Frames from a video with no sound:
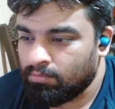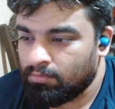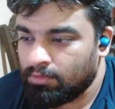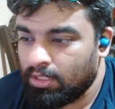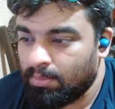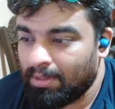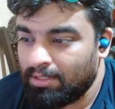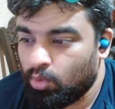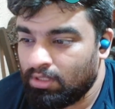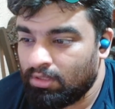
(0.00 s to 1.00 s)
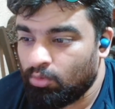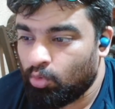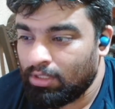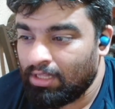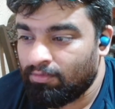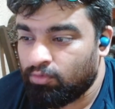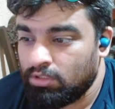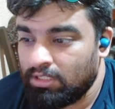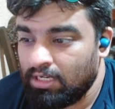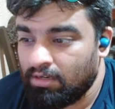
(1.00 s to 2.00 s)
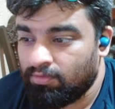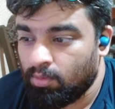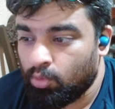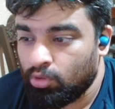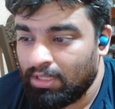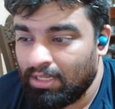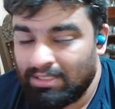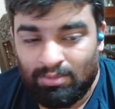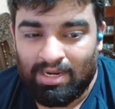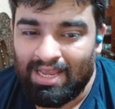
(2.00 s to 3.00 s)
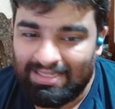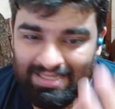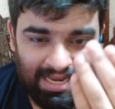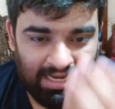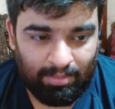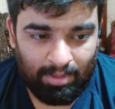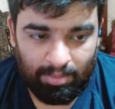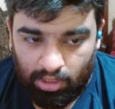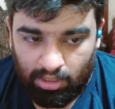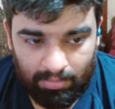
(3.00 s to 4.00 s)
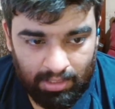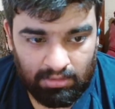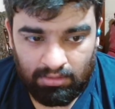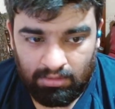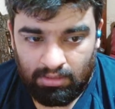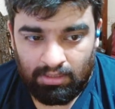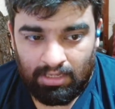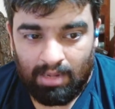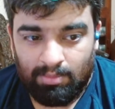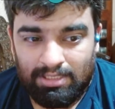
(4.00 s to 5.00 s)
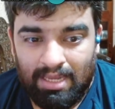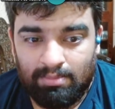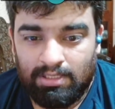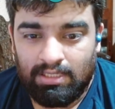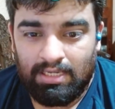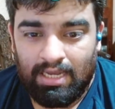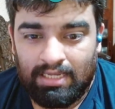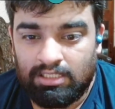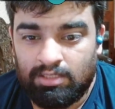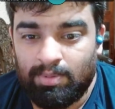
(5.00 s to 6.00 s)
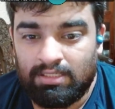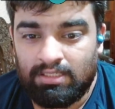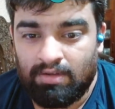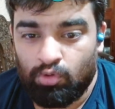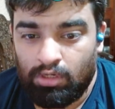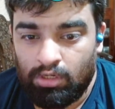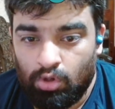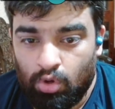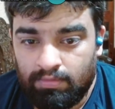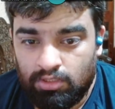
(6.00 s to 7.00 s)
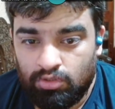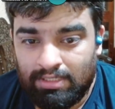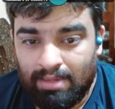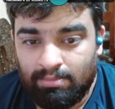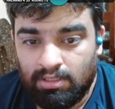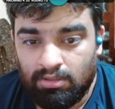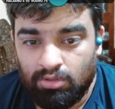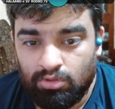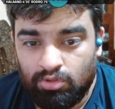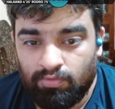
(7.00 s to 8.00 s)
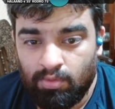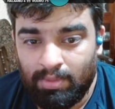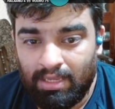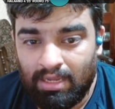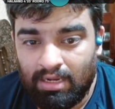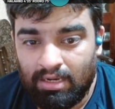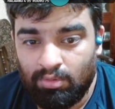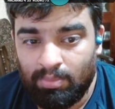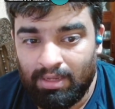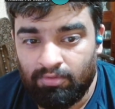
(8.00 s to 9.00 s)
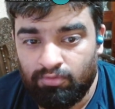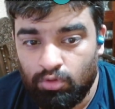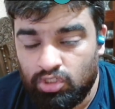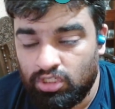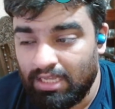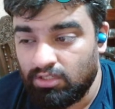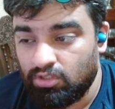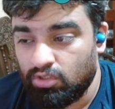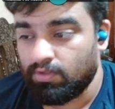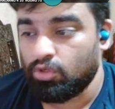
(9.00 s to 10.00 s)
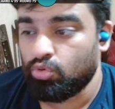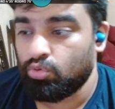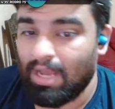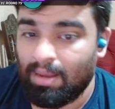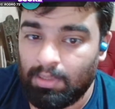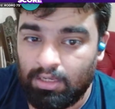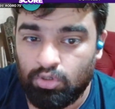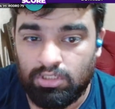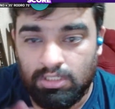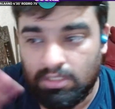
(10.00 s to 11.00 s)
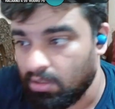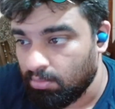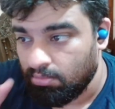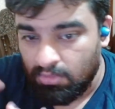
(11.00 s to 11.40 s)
Depends what that phone's needed for both as and one. Exactly my point, man. I'm a Samsung guy just because I've only always used Samsung, dude. So for me, it would be a full change of the new Apple ecosystem,